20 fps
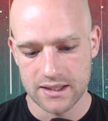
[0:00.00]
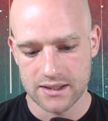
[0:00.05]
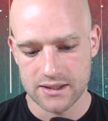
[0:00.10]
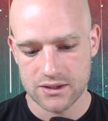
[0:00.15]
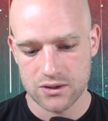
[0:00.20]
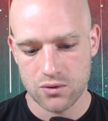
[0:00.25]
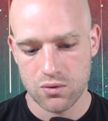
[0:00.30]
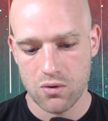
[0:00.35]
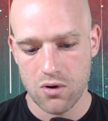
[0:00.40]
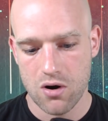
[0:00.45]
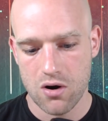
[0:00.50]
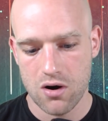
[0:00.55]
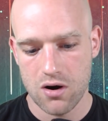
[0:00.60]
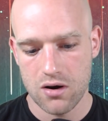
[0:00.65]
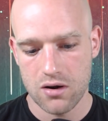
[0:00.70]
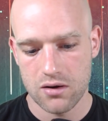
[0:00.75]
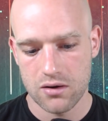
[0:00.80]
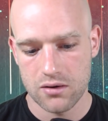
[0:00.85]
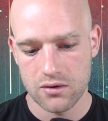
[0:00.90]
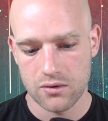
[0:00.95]
scroll,
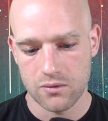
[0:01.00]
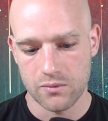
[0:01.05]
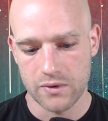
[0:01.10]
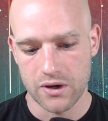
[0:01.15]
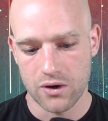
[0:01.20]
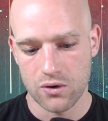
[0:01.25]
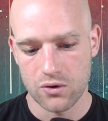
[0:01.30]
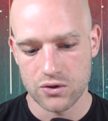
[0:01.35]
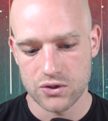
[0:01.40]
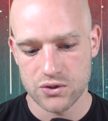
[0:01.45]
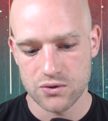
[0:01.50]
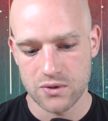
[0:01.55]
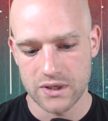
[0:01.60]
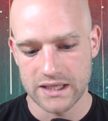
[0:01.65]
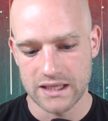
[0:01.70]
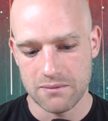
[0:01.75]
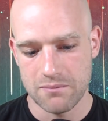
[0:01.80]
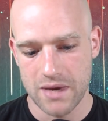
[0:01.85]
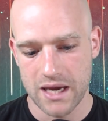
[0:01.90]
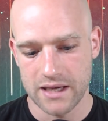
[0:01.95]
we also
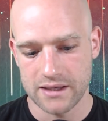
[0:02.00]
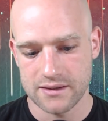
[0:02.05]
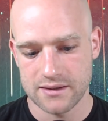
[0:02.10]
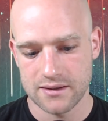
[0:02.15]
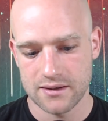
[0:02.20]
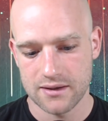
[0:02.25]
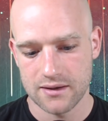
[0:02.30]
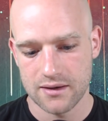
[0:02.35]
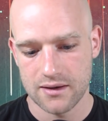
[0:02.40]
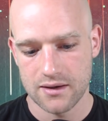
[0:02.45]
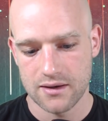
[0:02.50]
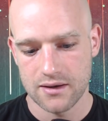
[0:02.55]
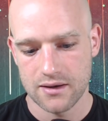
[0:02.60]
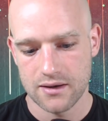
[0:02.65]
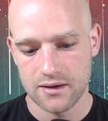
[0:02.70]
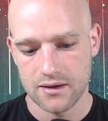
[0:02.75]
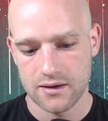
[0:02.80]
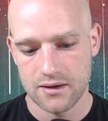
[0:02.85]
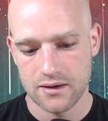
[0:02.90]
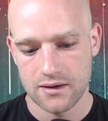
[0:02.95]
animate
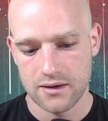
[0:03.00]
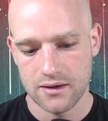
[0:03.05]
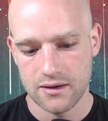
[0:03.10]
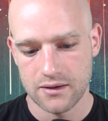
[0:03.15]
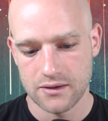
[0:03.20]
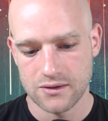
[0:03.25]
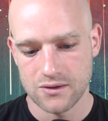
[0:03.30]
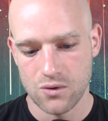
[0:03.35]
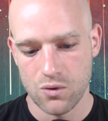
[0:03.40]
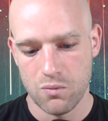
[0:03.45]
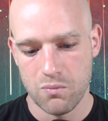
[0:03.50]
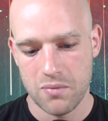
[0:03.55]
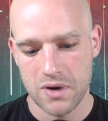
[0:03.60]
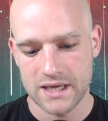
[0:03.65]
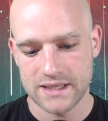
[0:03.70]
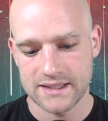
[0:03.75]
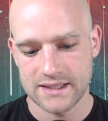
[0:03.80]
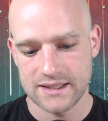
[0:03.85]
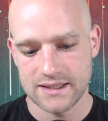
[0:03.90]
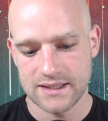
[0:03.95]
the
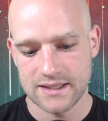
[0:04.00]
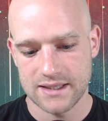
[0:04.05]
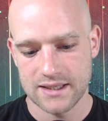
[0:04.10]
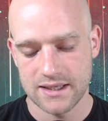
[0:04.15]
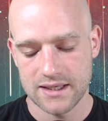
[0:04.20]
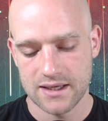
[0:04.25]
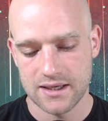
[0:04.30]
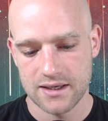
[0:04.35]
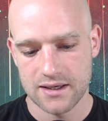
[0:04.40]
opacity